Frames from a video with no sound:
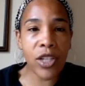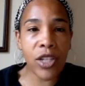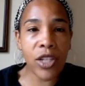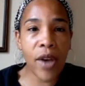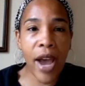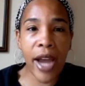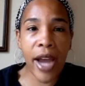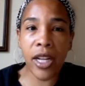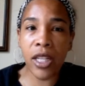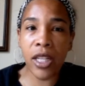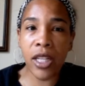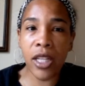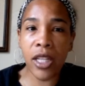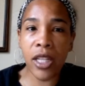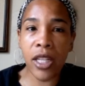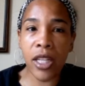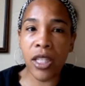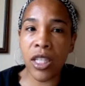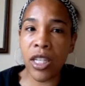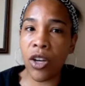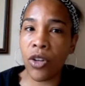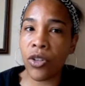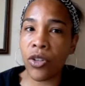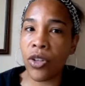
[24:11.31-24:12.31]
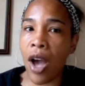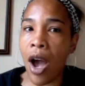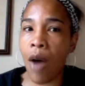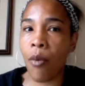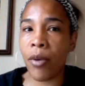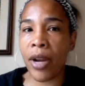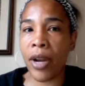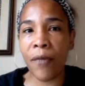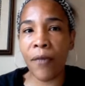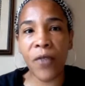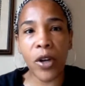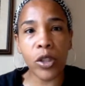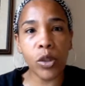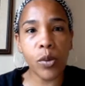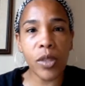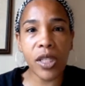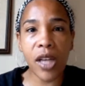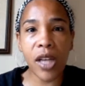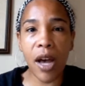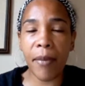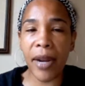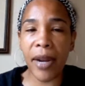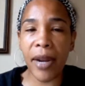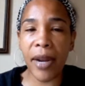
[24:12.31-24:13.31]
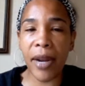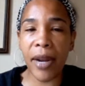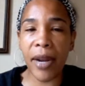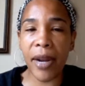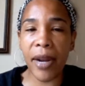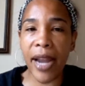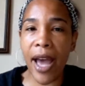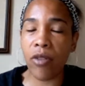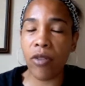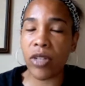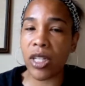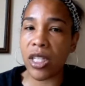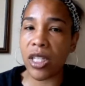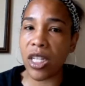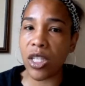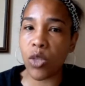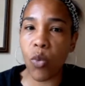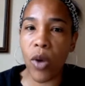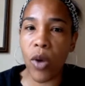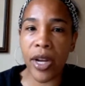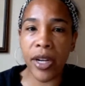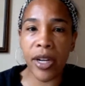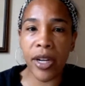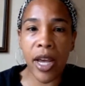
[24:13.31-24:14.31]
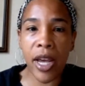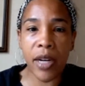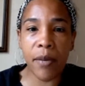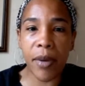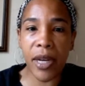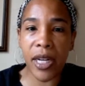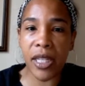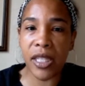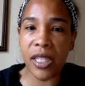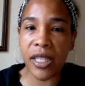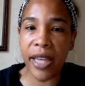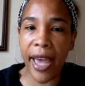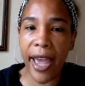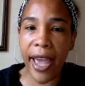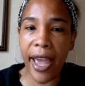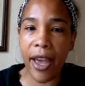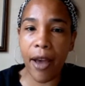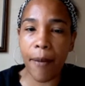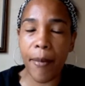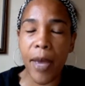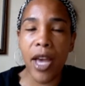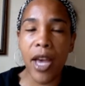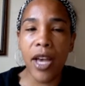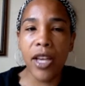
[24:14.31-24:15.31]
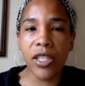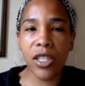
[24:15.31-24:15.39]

I tried to tell y'all when they first was coming out that this wasn't nothing but a scam.